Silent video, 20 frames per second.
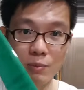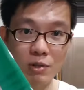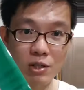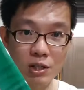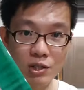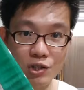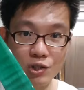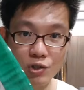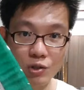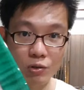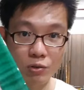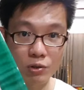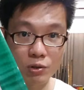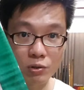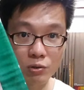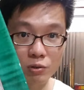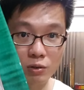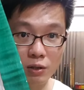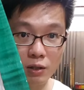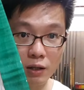me just show
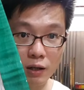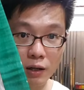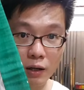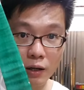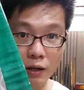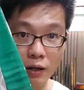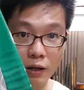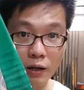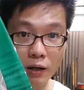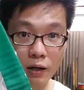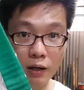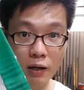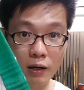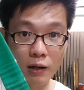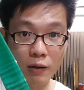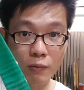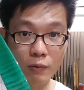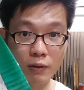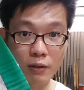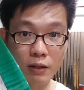you
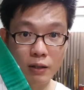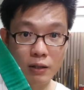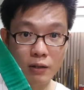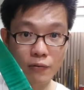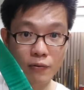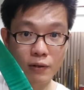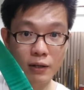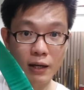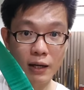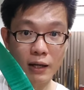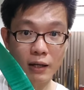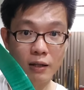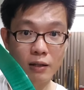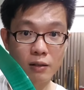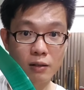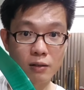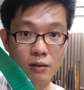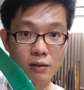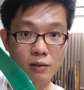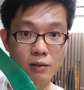with a different
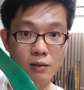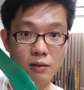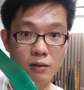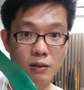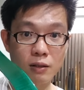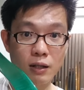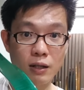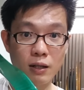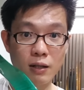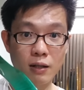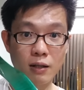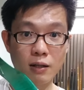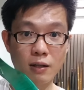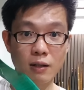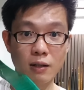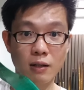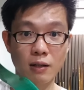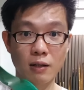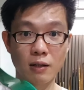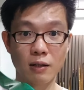angle and
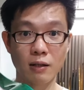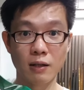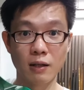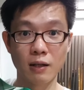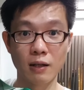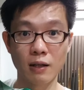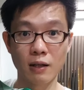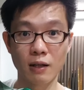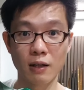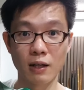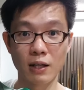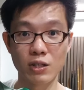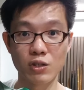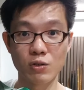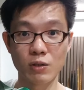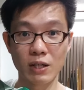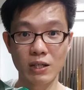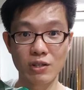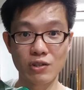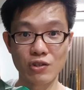let you
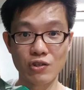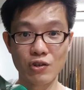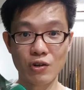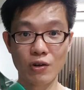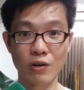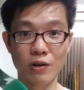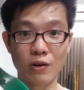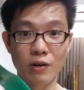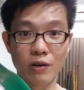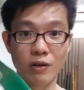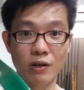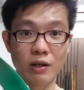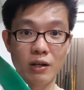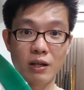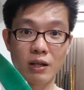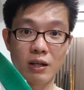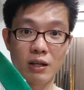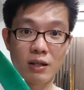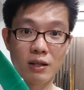enjoy.